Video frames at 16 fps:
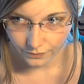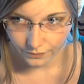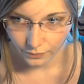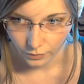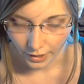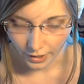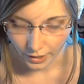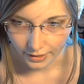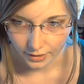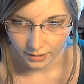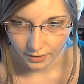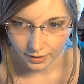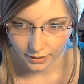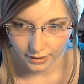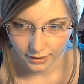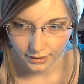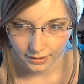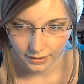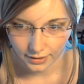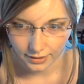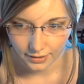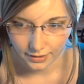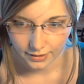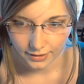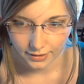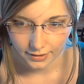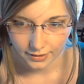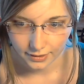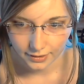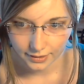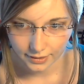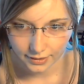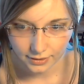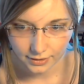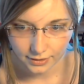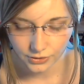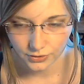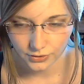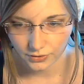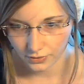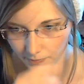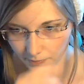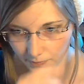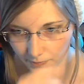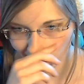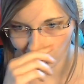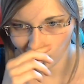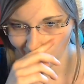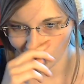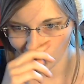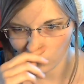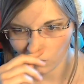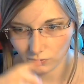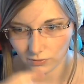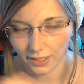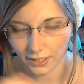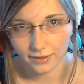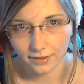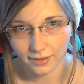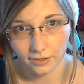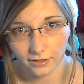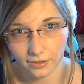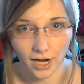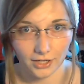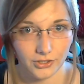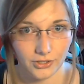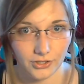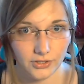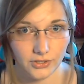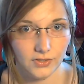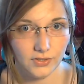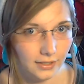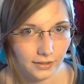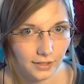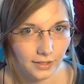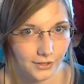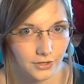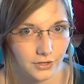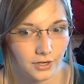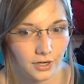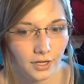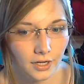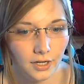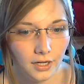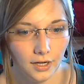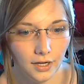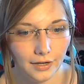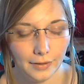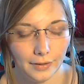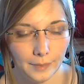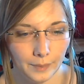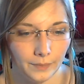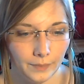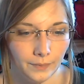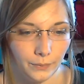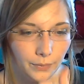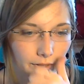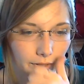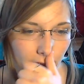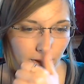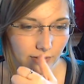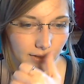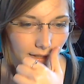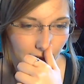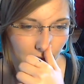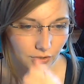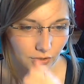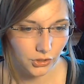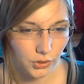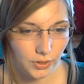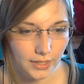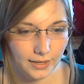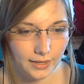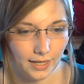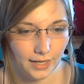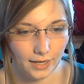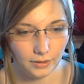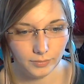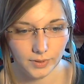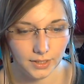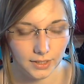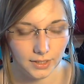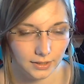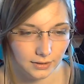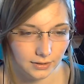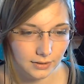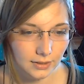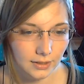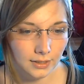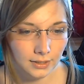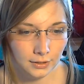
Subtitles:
right. That's just, like the contractions in English. We just like to shorten that because